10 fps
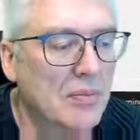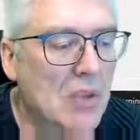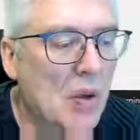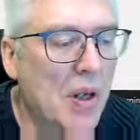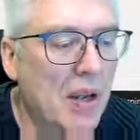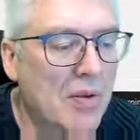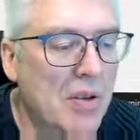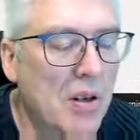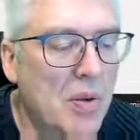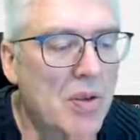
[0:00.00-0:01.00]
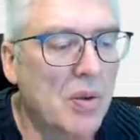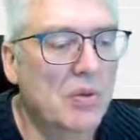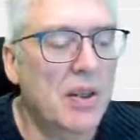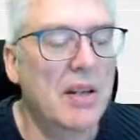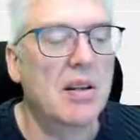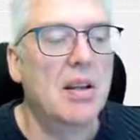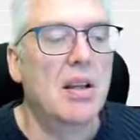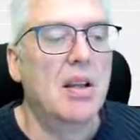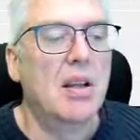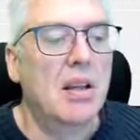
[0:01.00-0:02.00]
Okay, so now it's all agreed.
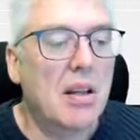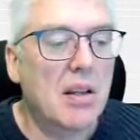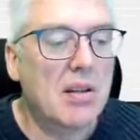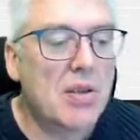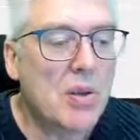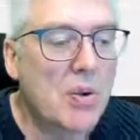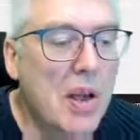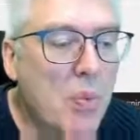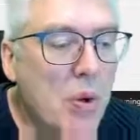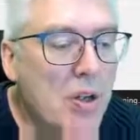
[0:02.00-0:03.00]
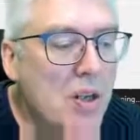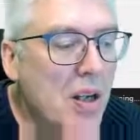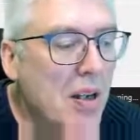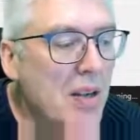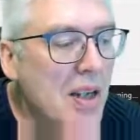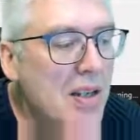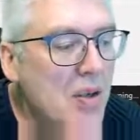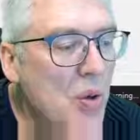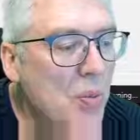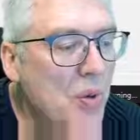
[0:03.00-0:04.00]
So that was these
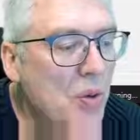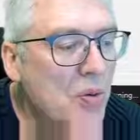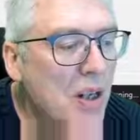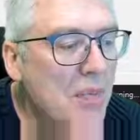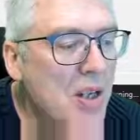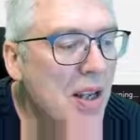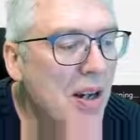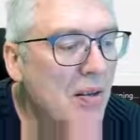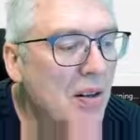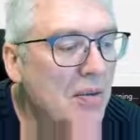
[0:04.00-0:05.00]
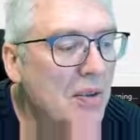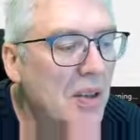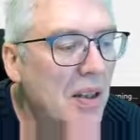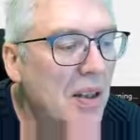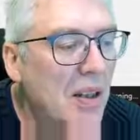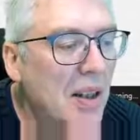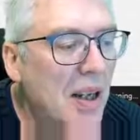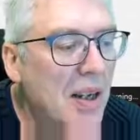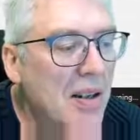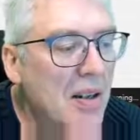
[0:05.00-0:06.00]
two programs here,
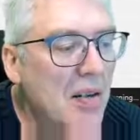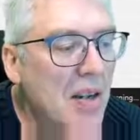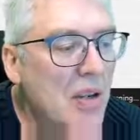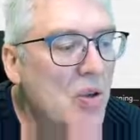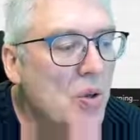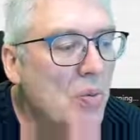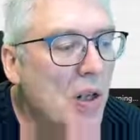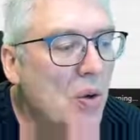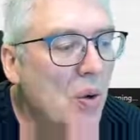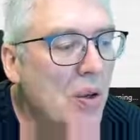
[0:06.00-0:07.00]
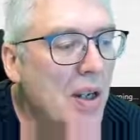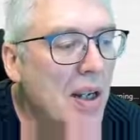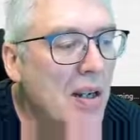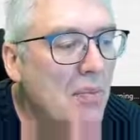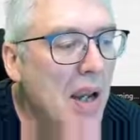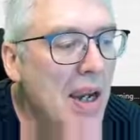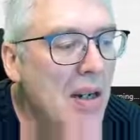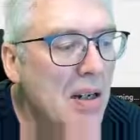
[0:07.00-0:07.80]
and they should be called in main.